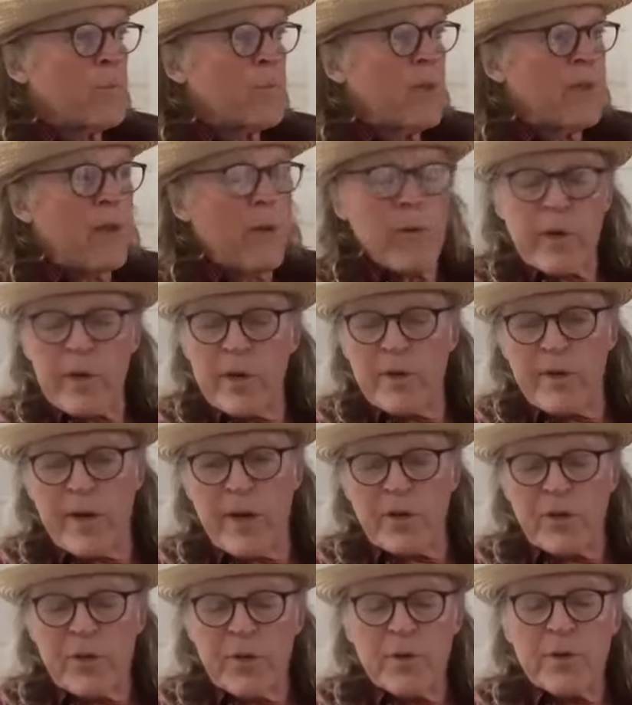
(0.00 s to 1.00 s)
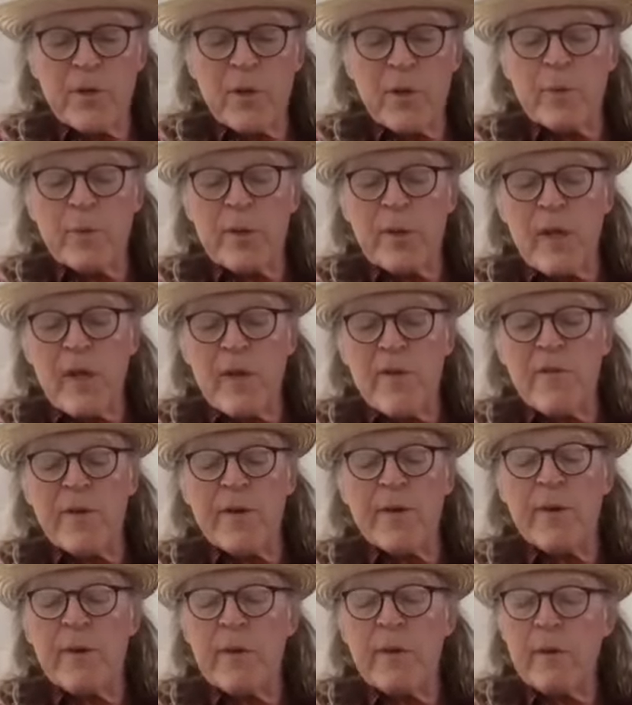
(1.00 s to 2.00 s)
they were conditioned to believe
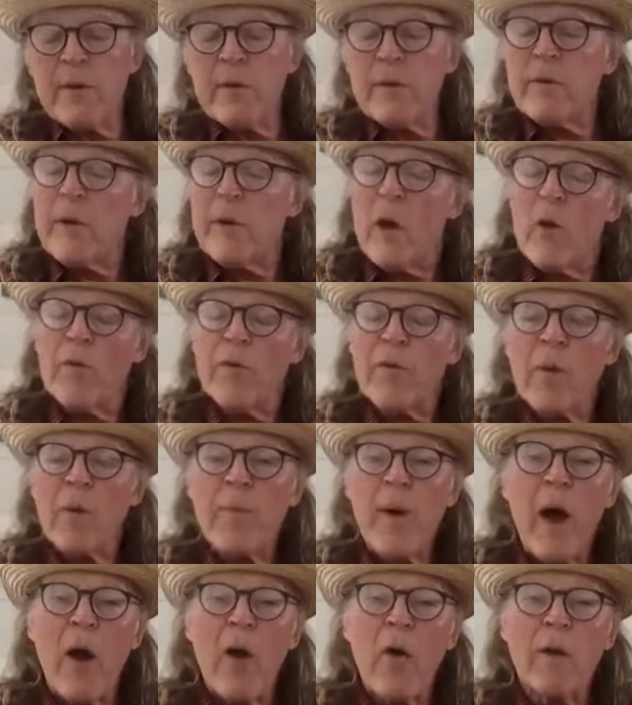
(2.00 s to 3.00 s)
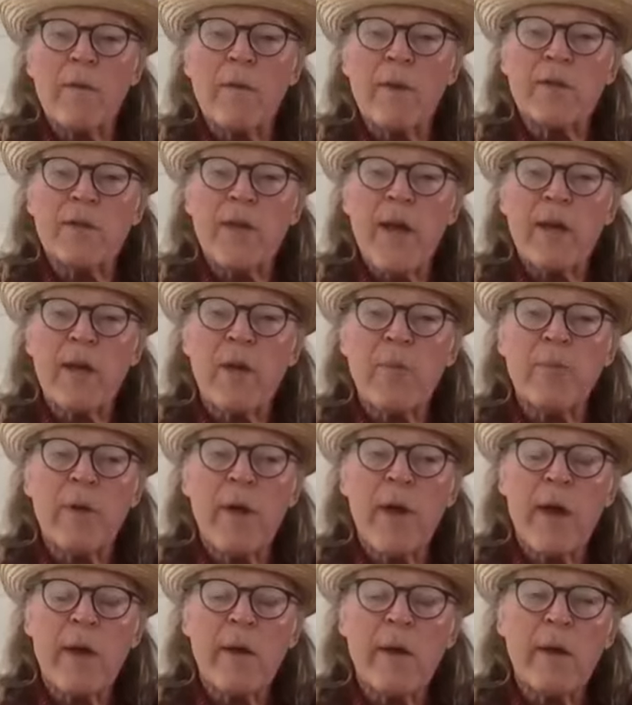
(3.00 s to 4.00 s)
and, and, know their power in the psychic
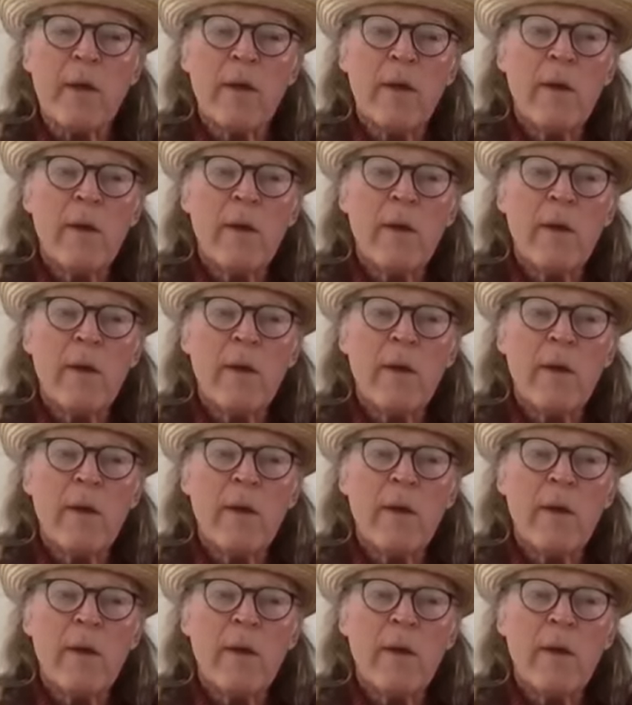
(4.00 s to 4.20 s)
plane.